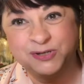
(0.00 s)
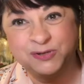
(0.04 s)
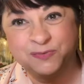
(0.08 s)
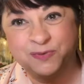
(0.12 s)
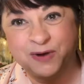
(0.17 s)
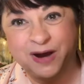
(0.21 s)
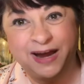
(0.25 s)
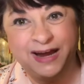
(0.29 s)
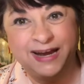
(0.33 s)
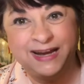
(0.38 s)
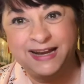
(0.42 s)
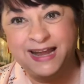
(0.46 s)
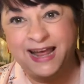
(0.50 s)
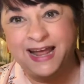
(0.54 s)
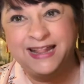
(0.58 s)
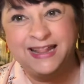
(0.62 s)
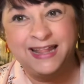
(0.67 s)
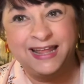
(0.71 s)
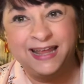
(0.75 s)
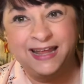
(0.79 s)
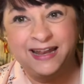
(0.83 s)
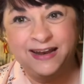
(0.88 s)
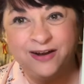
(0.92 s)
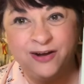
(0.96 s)
the right and
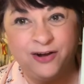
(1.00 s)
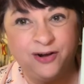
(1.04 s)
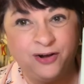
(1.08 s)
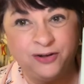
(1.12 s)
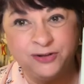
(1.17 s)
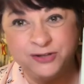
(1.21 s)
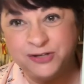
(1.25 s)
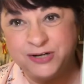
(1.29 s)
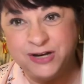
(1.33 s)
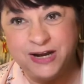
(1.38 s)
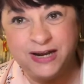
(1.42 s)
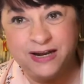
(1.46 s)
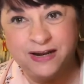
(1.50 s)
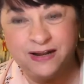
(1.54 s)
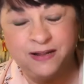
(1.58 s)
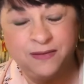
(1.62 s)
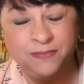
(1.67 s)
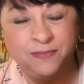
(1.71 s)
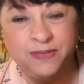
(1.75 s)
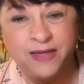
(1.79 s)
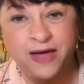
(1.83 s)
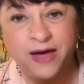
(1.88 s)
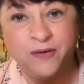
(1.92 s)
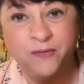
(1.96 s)
then alternated
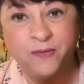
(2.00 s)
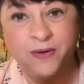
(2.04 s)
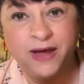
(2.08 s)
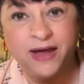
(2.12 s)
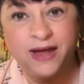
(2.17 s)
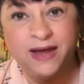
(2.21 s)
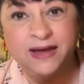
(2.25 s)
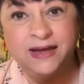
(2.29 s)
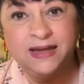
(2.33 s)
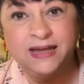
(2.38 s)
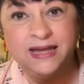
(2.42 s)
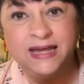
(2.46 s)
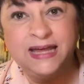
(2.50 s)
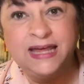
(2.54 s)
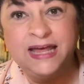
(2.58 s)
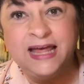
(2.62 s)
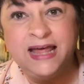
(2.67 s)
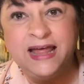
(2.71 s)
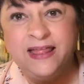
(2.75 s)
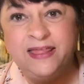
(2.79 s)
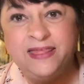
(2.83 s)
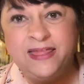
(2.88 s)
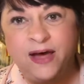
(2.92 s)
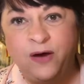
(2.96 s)
them that way.
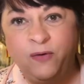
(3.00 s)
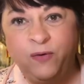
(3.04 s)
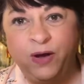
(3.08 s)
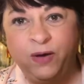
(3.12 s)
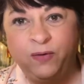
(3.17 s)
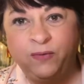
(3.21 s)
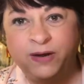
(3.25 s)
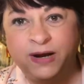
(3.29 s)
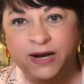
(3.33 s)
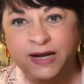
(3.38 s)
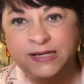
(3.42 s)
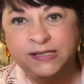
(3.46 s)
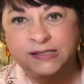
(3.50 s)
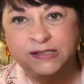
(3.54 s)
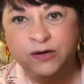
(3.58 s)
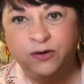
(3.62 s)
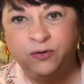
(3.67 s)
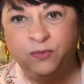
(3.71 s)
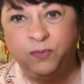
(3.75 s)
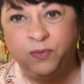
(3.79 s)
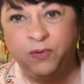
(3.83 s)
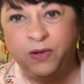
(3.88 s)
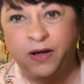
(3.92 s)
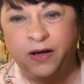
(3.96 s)
That way, when I
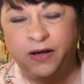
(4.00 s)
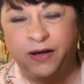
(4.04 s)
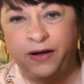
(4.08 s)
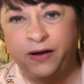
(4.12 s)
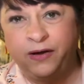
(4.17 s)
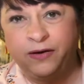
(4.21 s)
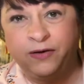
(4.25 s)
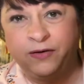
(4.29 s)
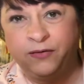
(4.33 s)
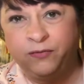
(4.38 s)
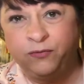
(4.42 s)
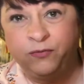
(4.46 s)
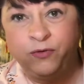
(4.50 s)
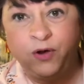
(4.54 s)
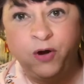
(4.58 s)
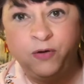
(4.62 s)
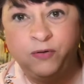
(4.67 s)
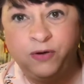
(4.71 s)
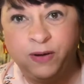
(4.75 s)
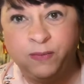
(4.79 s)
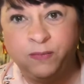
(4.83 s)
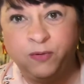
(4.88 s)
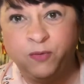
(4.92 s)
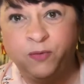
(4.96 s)
sewed row
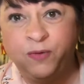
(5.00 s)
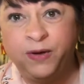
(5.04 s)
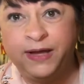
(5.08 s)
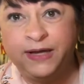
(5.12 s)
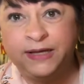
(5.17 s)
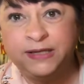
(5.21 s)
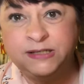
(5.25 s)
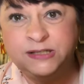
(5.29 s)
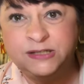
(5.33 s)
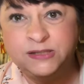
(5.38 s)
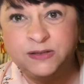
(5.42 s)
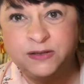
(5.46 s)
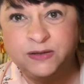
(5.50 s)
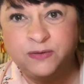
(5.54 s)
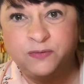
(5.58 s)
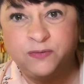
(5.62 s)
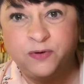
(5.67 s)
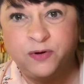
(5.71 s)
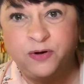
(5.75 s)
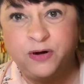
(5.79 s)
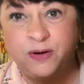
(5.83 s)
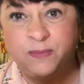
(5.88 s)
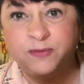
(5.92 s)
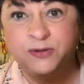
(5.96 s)
number 1 to
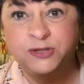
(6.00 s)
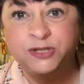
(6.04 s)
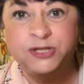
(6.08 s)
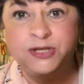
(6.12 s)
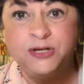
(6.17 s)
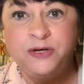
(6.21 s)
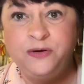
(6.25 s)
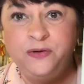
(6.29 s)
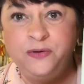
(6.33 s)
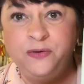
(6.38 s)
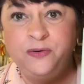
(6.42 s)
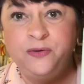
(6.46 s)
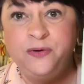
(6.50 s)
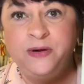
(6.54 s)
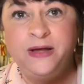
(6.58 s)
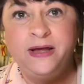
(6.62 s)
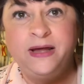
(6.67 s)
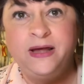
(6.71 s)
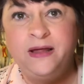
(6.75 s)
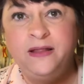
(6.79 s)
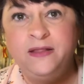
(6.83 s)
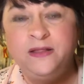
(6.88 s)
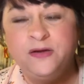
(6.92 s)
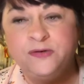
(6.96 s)
row number 2,
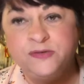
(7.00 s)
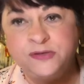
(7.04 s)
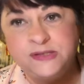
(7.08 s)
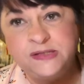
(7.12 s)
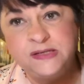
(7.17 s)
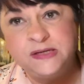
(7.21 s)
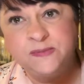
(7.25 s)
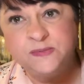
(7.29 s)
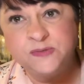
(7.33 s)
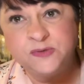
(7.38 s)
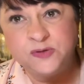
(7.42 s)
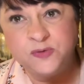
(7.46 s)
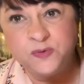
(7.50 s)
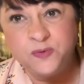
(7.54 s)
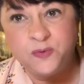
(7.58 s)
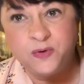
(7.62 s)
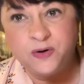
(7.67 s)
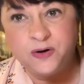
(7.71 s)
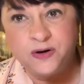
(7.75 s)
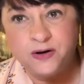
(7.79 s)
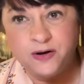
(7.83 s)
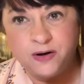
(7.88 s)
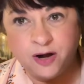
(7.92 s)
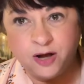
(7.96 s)
those seams
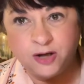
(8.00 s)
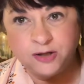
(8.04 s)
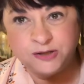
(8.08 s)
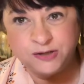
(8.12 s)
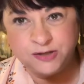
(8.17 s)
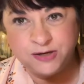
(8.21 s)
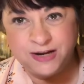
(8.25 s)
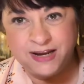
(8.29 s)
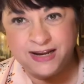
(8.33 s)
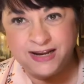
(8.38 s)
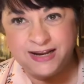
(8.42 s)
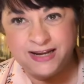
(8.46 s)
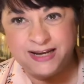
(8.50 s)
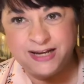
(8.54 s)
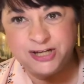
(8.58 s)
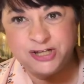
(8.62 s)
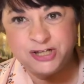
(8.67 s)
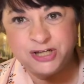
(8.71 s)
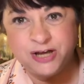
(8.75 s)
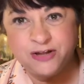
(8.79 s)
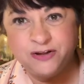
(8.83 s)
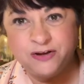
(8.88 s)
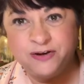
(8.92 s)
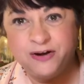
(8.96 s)
were alternating
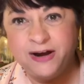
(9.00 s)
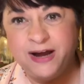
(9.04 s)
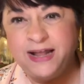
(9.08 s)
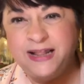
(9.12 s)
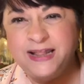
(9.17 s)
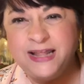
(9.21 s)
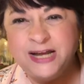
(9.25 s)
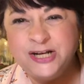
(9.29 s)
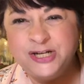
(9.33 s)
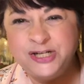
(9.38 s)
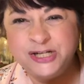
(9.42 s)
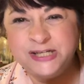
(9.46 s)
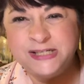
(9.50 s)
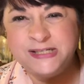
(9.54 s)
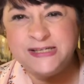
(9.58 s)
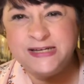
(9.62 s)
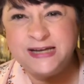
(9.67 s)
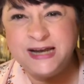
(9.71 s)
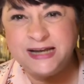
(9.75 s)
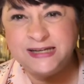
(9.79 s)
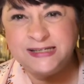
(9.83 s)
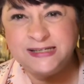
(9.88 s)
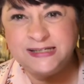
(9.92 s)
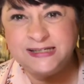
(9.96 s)
each other. And they just
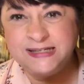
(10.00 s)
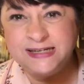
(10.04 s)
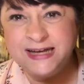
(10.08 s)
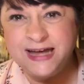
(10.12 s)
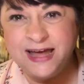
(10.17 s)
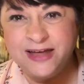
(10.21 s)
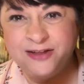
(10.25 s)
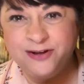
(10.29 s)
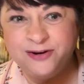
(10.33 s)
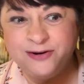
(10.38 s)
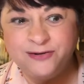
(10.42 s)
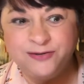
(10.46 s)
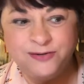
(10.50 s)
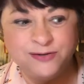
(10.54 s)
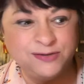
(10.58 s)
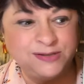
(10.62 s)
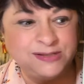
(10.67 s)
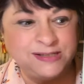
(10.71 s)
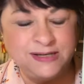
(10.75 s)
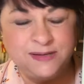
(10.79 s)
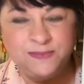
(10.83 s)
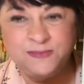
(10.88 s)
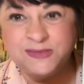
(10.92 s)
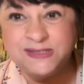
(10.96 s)
nest together. Those
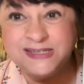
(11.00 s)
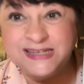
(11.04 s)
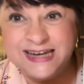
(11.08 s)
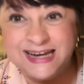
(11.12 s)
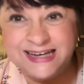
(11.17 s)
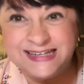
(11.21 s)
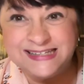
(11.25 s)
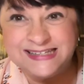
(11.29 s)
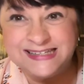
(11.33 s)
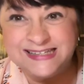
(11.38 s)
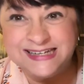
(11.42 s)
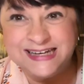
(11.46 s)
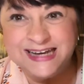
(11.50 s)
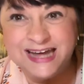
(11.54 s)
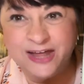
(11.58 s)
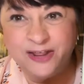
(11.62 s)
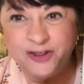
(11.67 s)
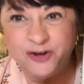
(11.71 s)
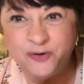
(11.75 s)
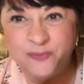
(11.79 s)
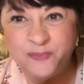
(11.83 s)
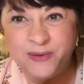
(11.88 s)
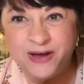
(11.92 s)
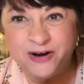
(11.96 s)
seams nest
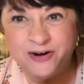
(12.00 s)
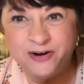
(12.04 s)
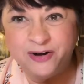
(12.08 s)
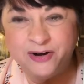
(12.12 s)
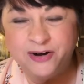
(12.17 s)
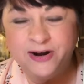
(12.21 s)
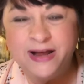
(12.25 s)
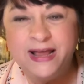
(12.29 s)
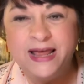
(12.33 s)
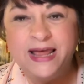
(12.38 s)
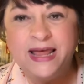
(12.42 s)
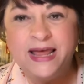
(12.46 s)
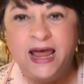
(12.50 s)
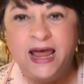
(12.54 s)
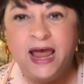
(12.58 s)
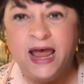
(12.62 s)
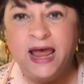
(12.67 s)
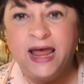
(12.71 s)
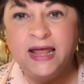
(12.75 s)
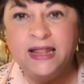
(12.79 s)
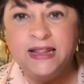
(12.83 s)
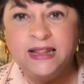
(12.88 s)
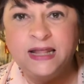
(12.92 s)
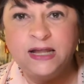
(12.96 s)
together better.
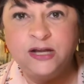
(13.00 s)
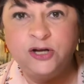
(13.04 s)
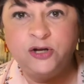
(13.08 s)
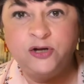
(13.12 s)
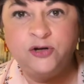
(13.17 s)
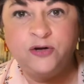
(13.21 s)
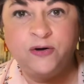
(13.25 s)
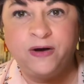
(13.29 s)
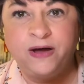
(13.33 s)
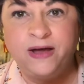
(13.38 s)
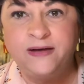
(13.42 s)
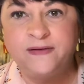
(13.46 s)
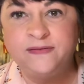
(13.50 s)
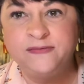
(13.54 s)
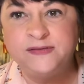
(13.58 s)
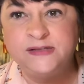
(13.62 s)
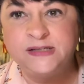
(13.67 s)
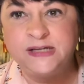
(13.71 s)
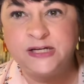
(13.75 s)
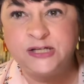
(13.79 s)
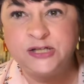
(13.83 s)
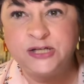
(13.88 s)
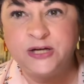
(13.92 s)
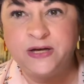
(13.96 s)
And then you don't have
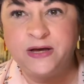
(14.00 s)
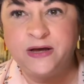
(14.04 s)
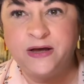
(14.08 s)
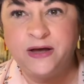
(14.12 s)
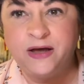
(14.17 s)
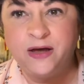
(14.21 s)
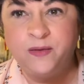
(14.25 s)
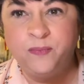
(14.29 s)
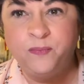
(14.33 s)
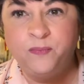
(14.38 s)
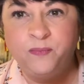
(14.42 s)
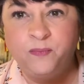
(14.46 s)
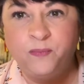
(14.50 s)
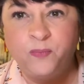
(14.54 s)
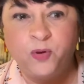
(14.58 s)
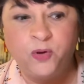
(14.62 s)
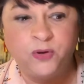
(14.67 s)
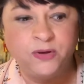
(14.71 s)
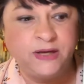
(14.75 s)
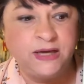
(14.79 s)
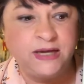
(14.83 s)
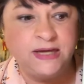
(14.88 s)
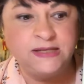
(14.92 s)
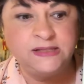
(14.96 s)
such a
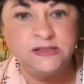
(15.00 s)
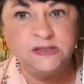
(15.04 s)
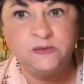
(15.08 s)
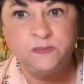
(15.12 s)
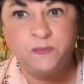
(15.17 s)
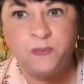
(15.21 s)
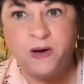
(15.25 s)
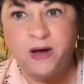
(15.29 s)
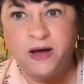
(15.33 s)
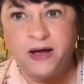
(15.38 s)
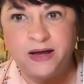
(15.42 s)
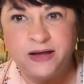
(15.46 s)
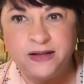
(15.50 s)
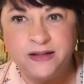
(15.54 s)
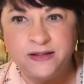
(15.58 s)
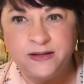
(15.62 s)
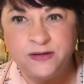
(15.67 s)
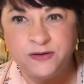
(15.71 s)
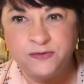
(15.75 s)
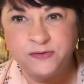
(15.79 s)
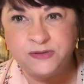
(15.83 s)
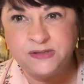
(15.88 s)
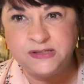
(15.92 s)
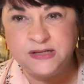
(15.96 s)
bulky spot at
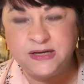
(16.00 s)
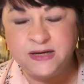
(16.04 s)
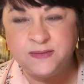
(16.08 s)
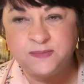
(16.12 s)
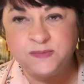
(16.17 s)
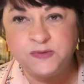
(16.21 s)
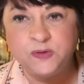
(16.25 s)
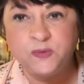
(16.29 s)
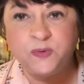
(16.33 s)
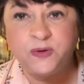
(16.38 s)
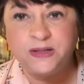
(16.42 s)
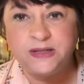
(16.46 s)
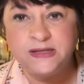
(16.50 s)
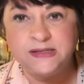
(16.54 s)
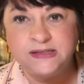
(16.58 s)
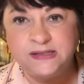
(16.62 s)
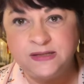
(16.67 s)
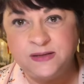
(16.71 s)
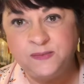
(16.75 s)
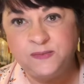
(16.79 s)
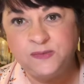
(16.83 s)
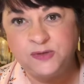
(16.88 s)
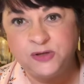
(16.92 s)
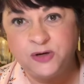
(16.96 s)
those seams when the
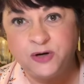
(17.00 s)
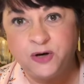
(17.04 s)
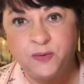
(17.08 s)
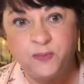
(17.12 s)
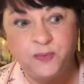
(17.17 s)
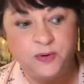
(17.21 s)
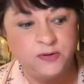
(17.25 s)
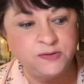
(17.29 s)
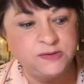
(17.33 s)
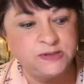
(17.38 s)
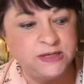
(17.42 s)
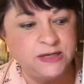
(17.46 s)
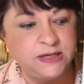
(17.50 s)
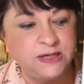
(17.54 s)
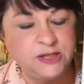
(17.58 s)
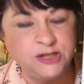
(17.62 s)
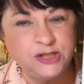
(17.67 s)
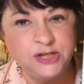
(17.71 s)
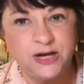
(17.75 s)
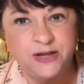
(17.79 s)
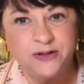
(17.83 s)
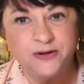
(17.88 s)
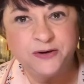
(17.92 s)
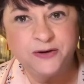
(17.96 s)
seams are opposing
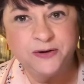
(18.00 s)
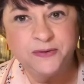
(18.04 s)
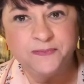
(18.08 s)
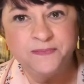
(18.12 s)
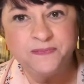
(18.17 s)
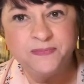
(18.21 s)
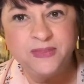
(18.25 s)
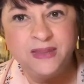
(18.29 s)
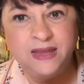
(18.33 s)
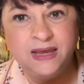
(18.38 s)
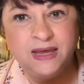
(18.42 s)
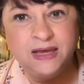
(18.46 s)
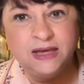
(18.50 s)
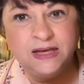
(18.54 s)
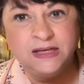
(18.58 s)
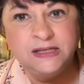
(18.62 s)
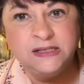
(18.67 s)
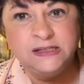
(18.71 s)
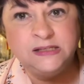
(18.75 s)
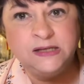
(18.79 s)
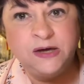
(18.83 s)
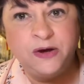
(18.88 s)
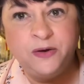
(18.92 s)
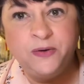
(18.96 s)
each other.
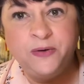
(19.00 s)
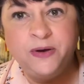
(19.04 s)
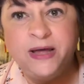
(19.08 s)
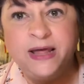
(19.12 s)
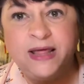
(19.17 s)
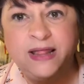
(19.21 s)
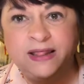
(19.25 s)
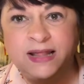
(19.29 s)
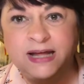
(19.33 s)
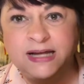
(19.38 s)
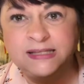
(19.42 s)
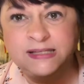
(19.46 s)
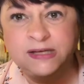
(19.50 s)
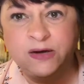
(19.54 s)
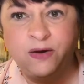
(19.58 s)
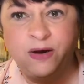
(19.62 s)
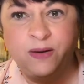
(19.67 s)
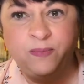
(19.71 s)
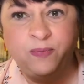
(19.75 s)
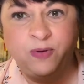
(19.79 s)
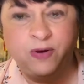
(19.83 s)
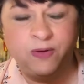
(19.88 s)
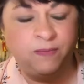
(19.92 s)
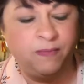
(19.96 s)
So that's how
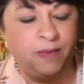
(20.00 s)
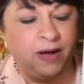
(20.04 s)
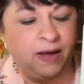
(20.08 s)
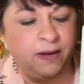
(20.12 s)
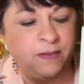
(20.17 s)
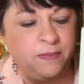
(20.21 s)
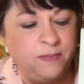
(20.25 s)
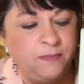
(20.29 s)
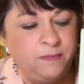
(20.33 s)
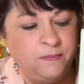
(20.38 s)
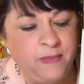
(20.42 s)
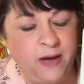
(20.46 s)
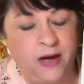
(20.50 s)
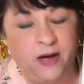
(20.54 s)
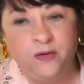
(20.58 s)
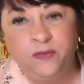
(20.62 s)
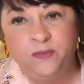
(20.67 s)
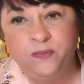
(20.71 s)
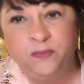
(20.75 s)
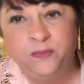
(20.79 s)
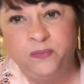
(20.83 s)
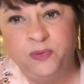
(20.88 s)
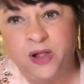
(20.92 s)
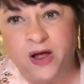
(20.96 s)
I put my
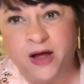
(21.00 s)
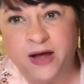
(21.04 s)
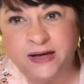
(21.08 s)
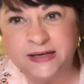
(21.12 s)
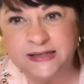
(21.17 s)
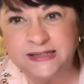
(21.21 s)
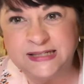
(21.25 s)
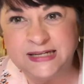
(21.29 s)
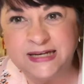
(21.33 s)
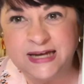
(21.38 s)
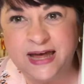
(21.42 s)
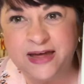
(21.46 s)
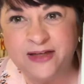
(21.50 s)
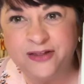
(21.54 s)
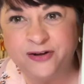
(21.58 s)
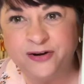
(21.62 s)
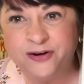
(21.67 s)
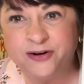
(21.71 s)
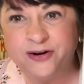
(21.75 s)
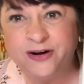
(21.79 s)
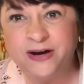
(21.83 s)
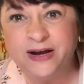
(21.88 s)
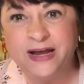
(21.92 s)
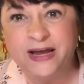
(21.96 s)
mountain block
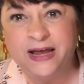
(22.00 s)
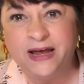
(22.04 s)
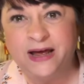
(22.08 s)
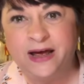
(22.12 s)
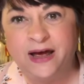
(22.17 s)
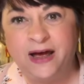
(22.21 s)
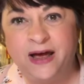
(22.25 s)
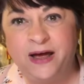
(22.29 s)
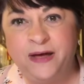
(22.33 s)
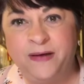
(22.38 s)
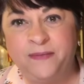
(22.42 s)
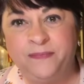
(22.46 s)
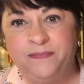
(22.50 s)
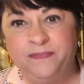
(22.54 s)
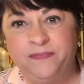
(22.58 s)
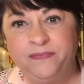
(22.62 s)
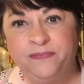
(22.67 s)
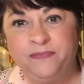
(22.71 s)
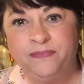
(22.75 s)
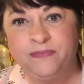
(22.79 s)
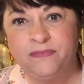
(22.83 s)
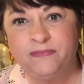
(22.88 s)
together. And